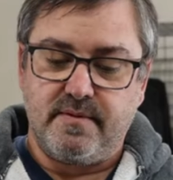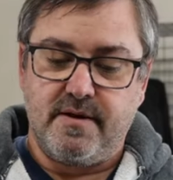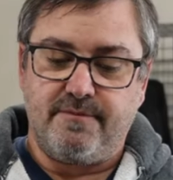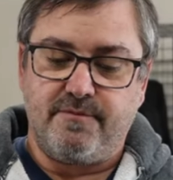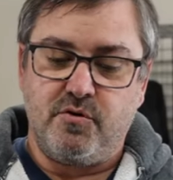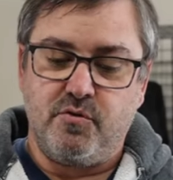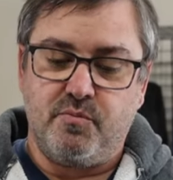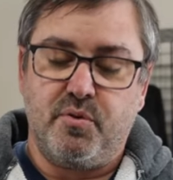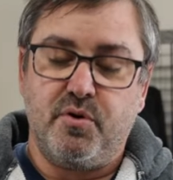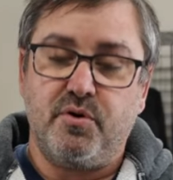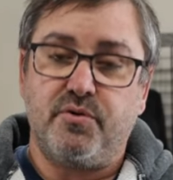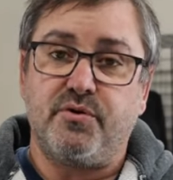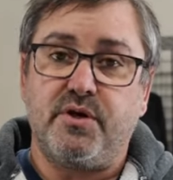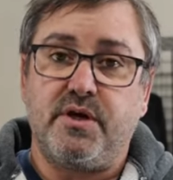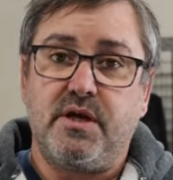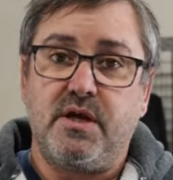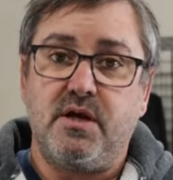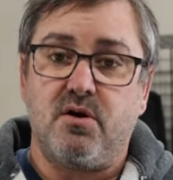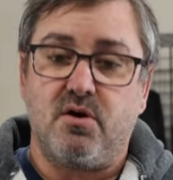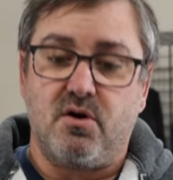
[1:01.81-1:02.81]
if you put the
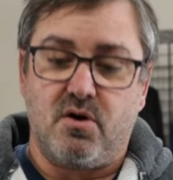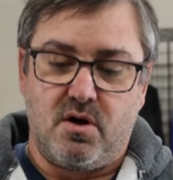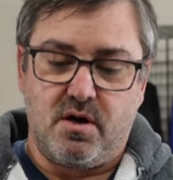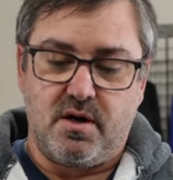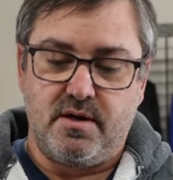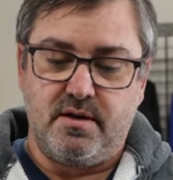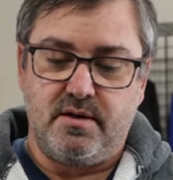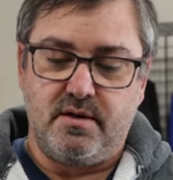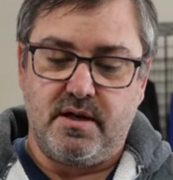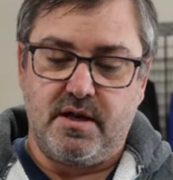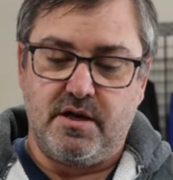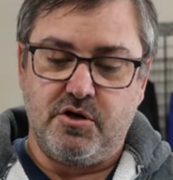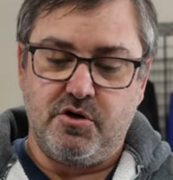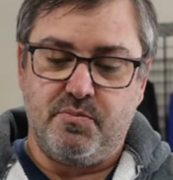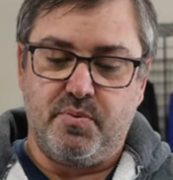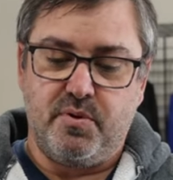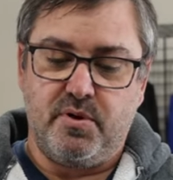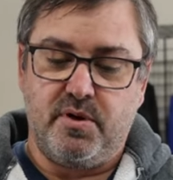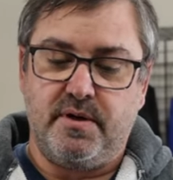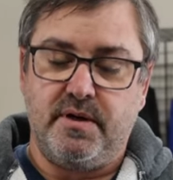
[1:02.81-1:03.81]
gear on and you
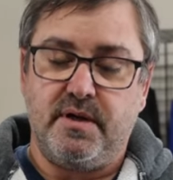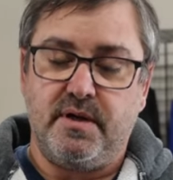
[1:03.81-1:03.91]
put an